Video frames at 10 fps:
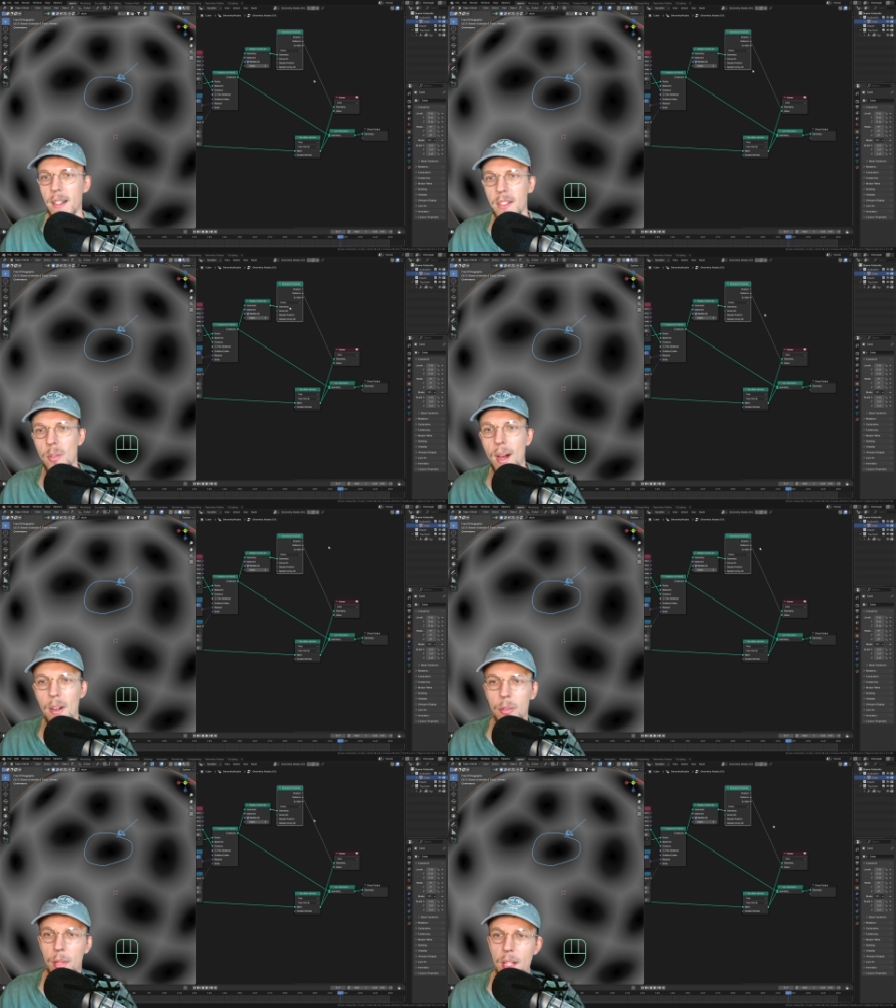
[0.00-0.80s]
So
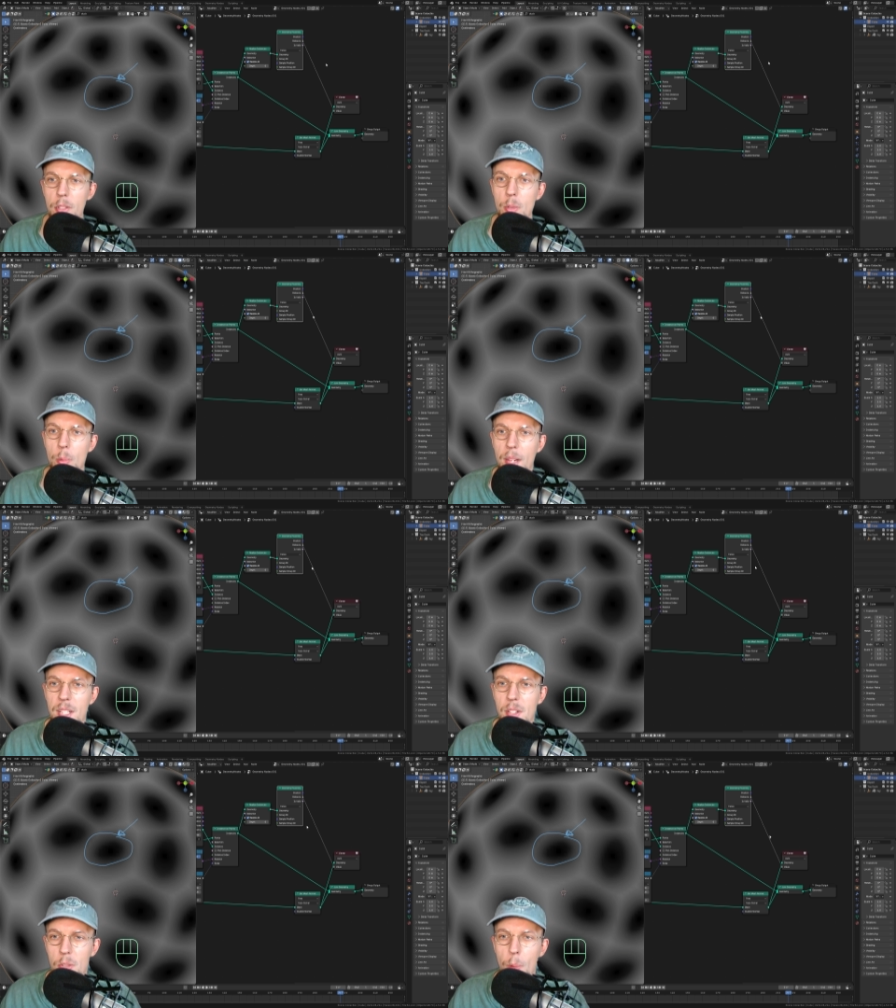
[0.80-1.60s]
how do we now switch,
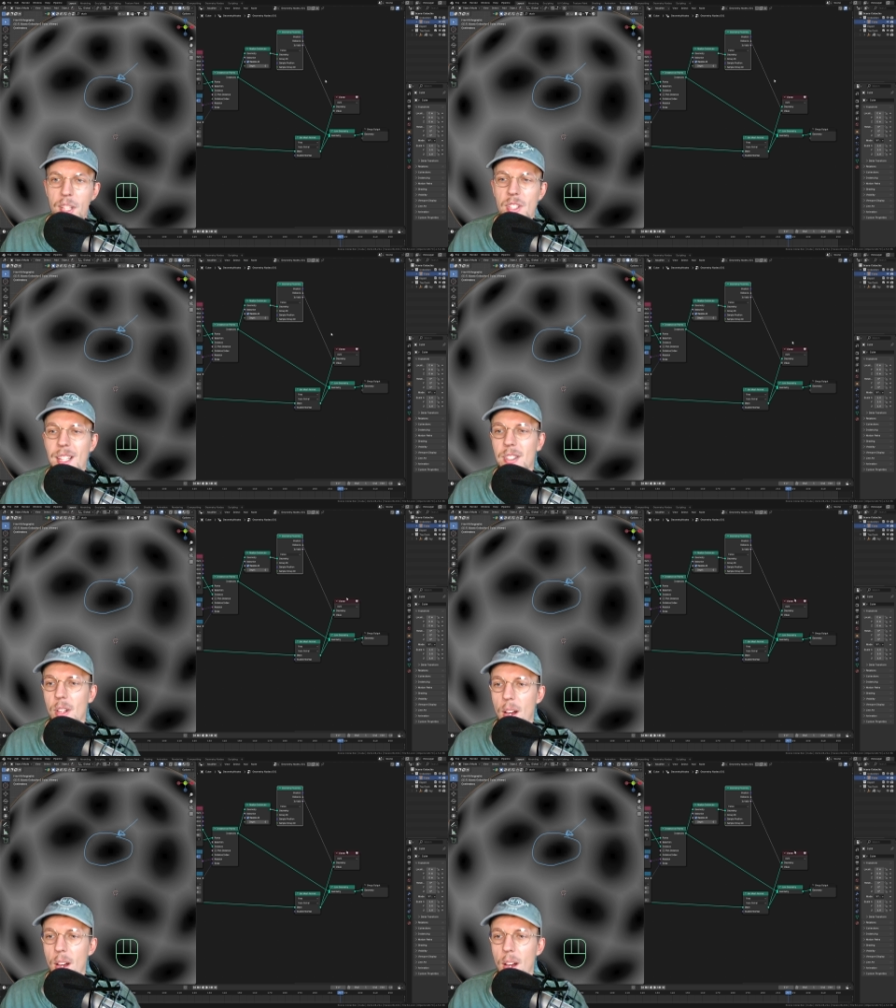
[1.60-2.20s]
switch this